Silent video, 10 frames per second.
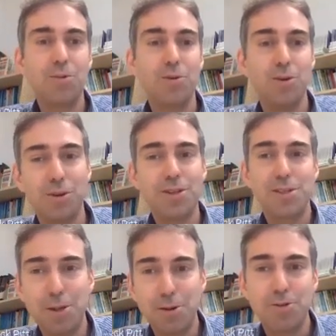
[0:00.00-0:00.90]
you will not
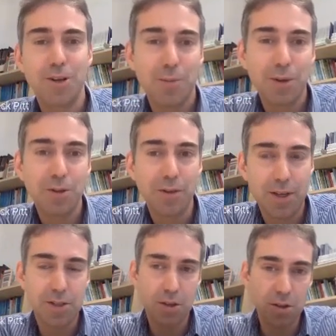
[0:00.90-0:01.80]
necessarily directly build on
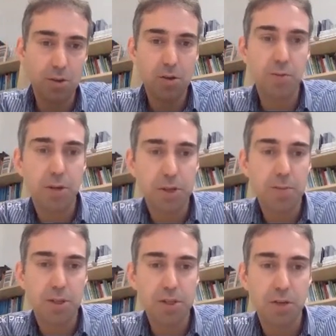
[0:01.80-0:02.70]
that, so your
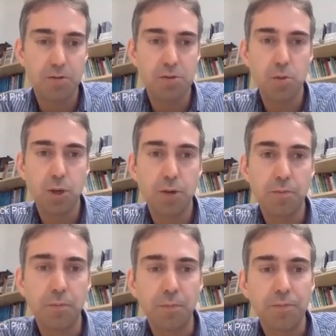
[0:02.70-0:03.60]
marks might suffer as well.